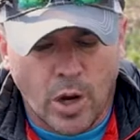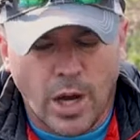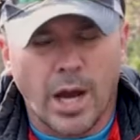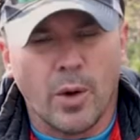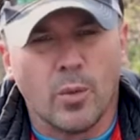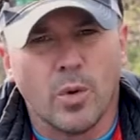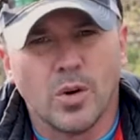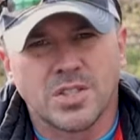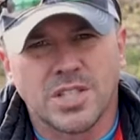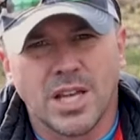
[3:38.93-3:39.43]

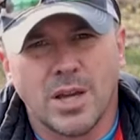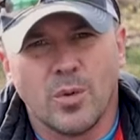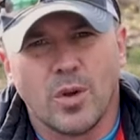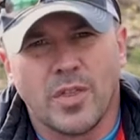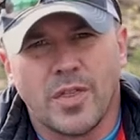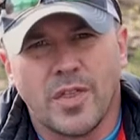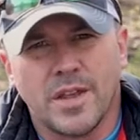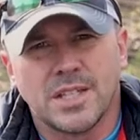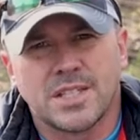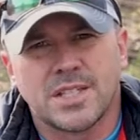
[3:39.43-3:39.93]
I will say
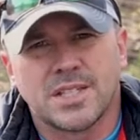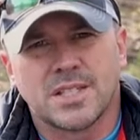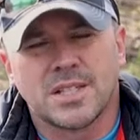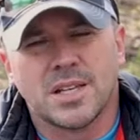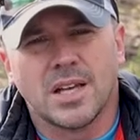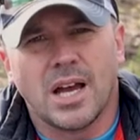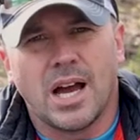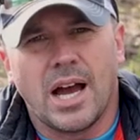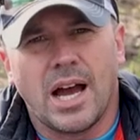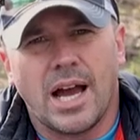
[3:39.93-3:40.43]
with
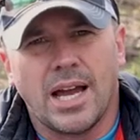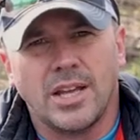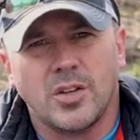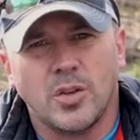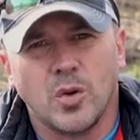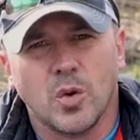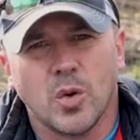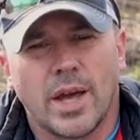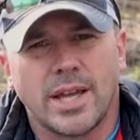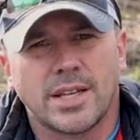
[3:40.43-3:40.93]
this, I
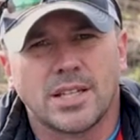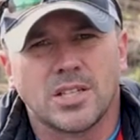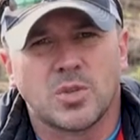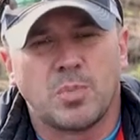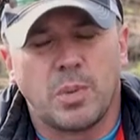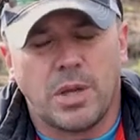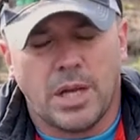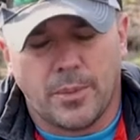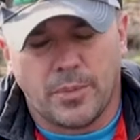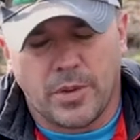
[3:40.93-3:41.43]
do like to
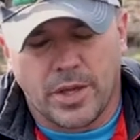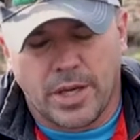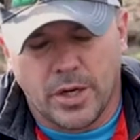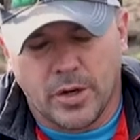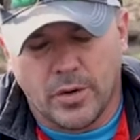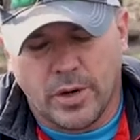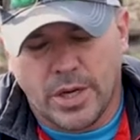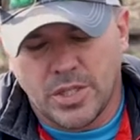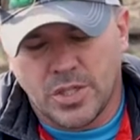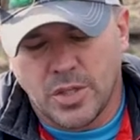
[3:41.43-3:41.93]
speed up the
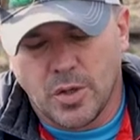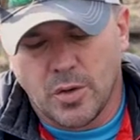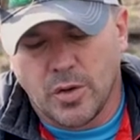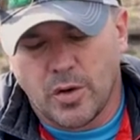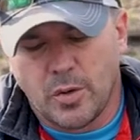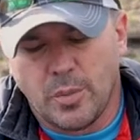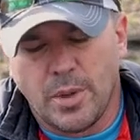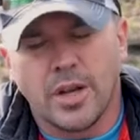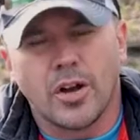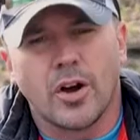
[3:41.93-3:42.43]
gear ratio a
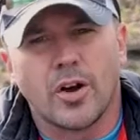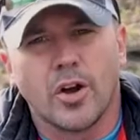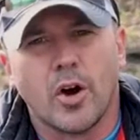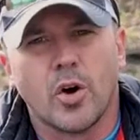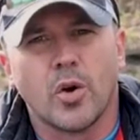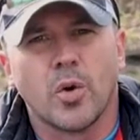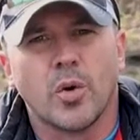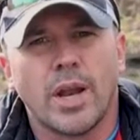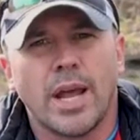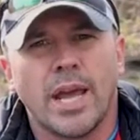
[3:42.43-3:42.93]
little bit and I'll
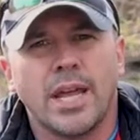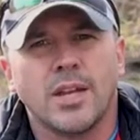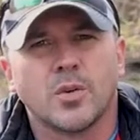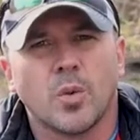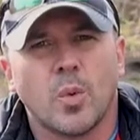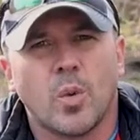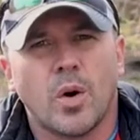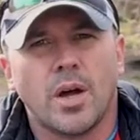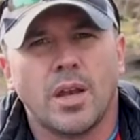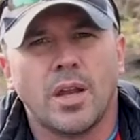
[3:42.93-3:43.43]
go to an eight
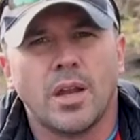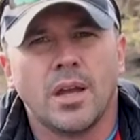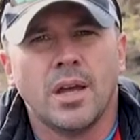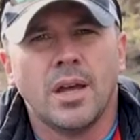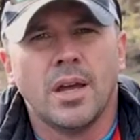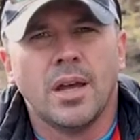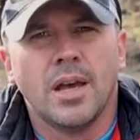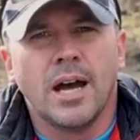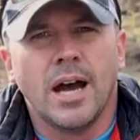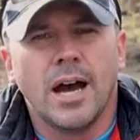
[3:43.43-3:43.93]
to one
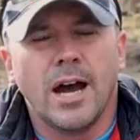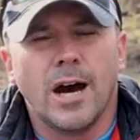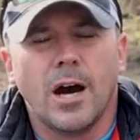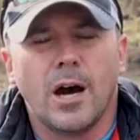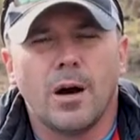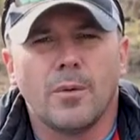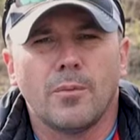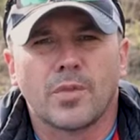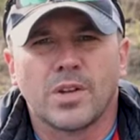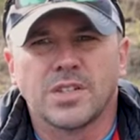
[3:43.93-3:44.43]

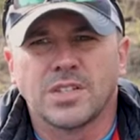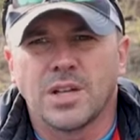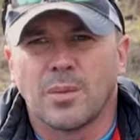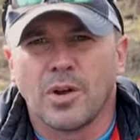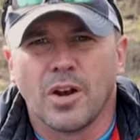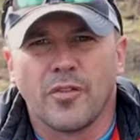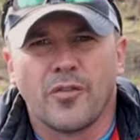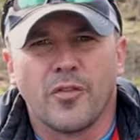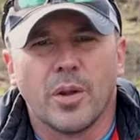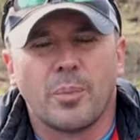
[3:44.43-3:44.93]
because um, I'm
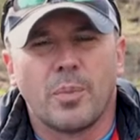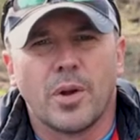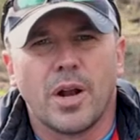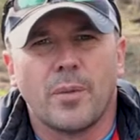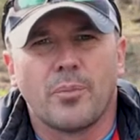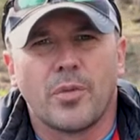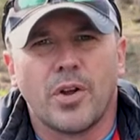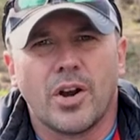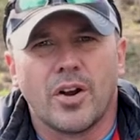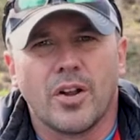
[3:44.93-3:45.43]
going to flip it
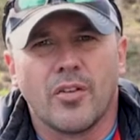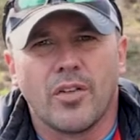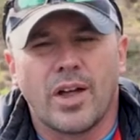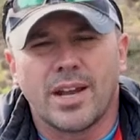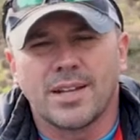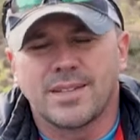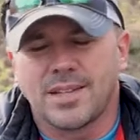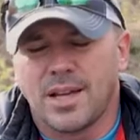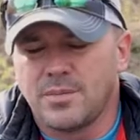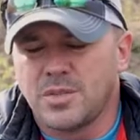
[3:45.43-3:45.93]
up there. And a
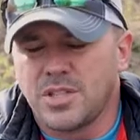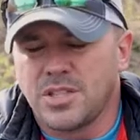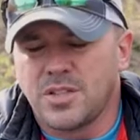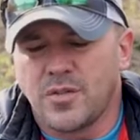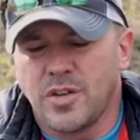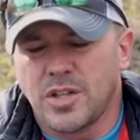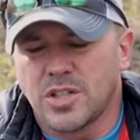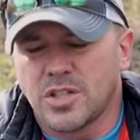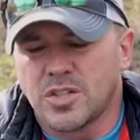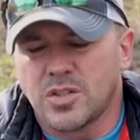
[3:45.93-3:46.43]
lot of times these
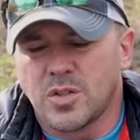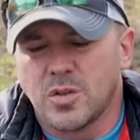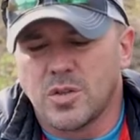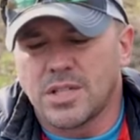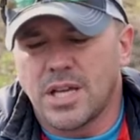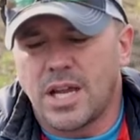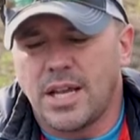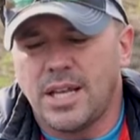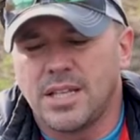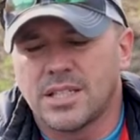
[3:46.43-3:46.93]
fish, as soon
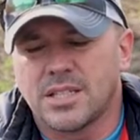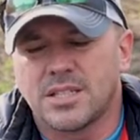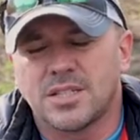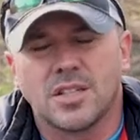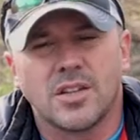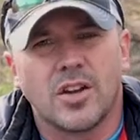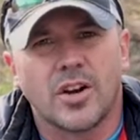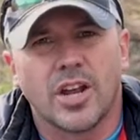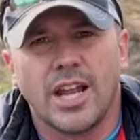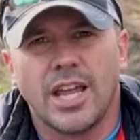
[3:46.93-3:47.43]
as that
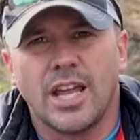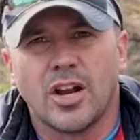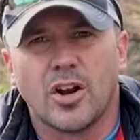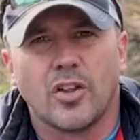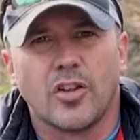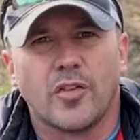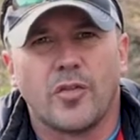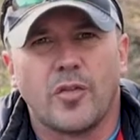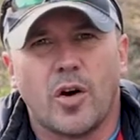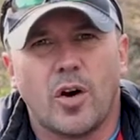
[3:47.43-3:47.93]
hits, they're going to hit it
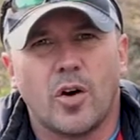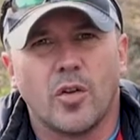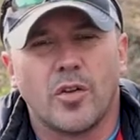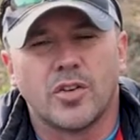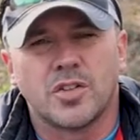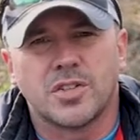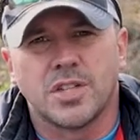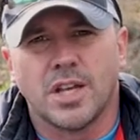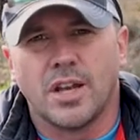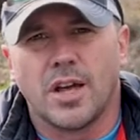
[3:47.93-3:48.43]
on the fall.
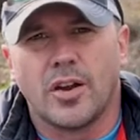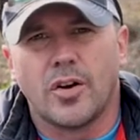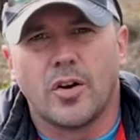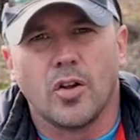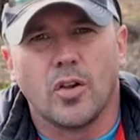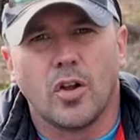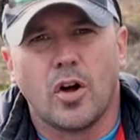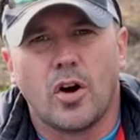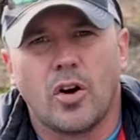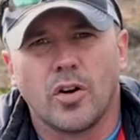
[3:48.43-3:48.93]
They're sitting under
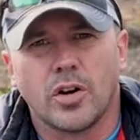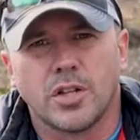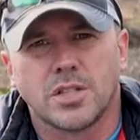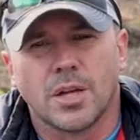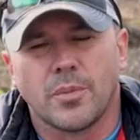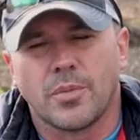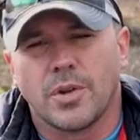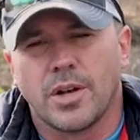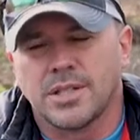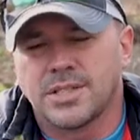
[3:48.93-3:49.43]
a log or
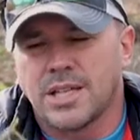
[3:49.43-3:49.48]
something.